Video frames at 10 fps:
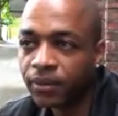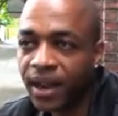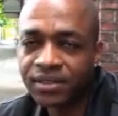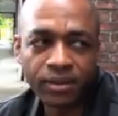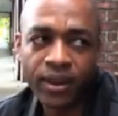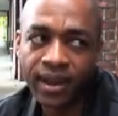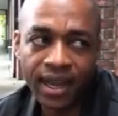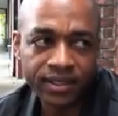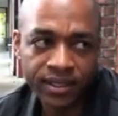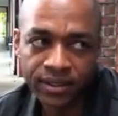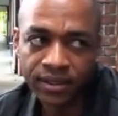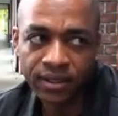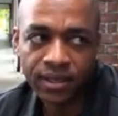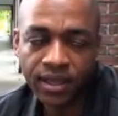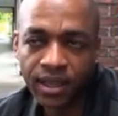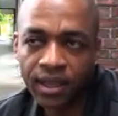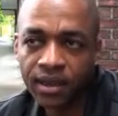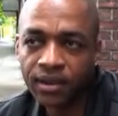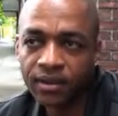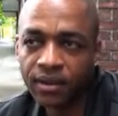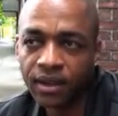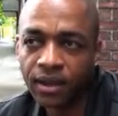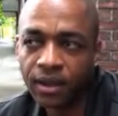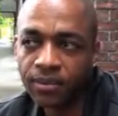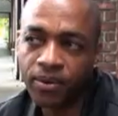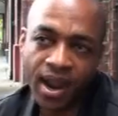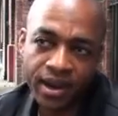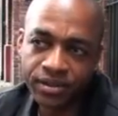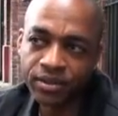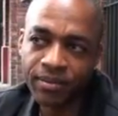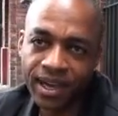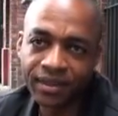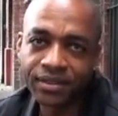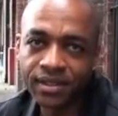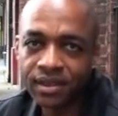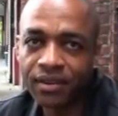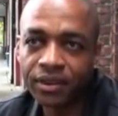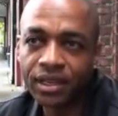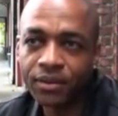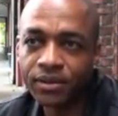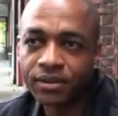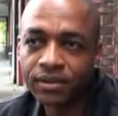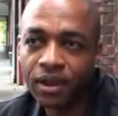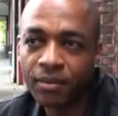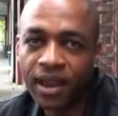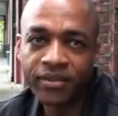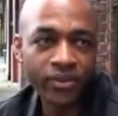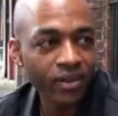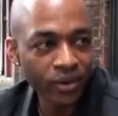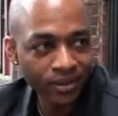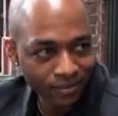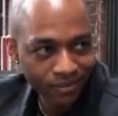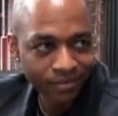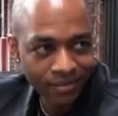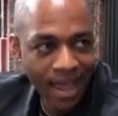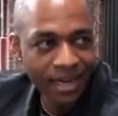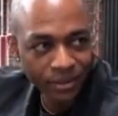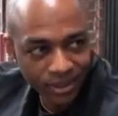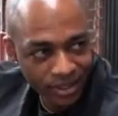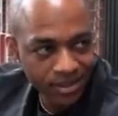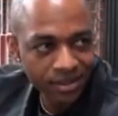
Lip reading: Ron's a great actor, and prior to Magnificent Seven, he was on my favorite actor list.